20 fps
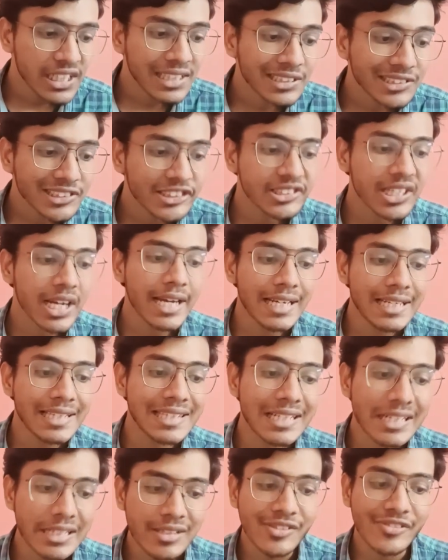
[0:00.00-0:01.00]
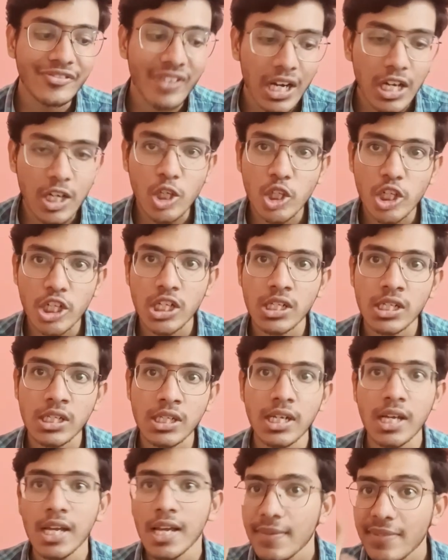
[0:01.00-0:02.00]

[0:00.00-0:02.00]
inside the function